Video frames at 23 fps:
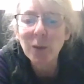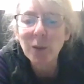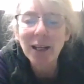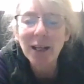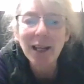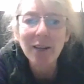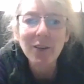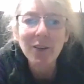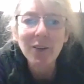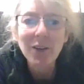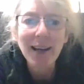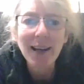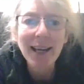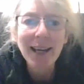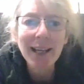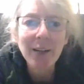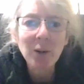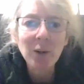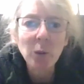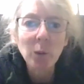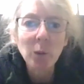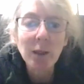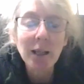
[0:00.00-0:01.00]
we had to end
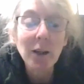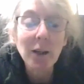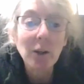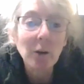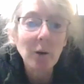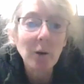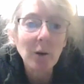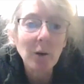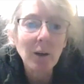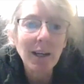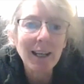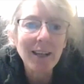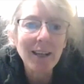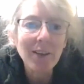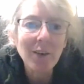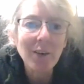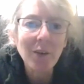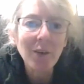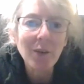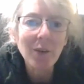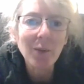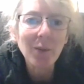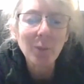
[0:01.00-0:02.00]
a week early
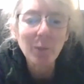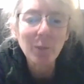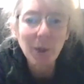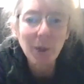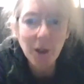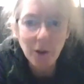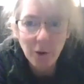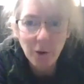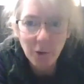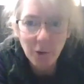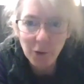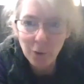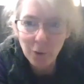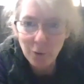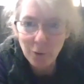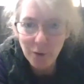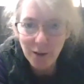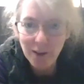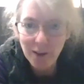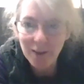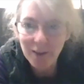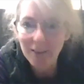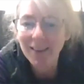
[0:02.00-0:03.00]
because of
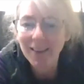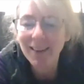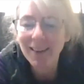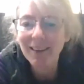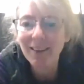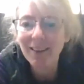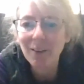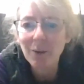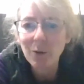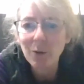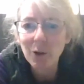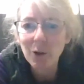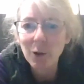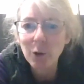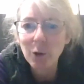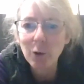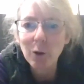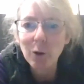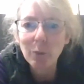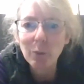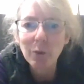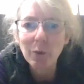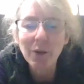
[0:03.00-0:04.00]

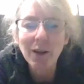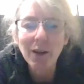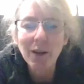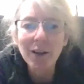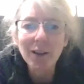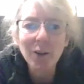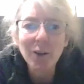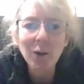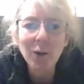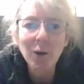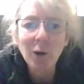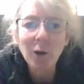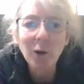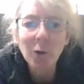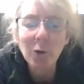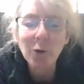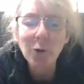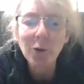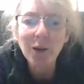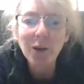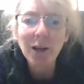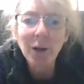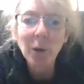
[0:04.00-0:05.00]
Europe starting to close
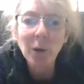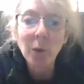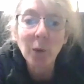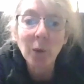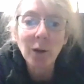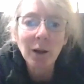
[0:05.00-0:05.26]
down.